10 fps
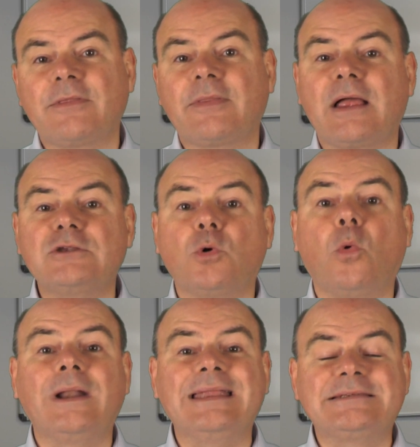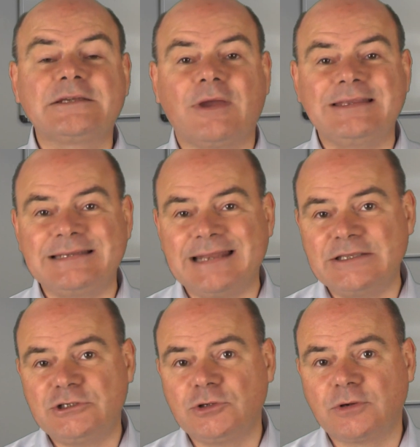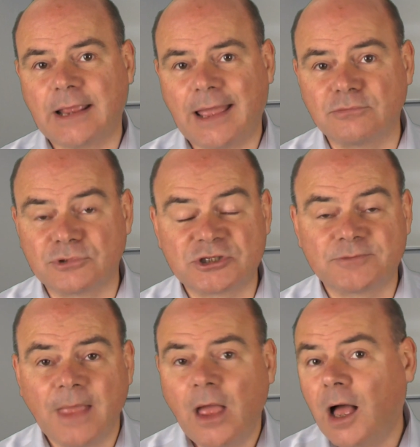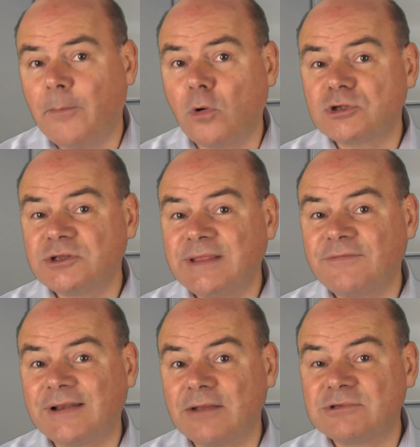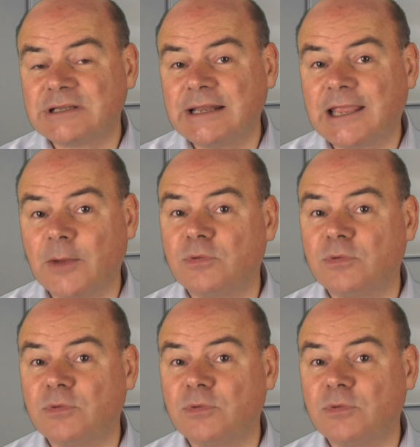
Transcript: that is all integrated into your accounts. Also, they've announced a link up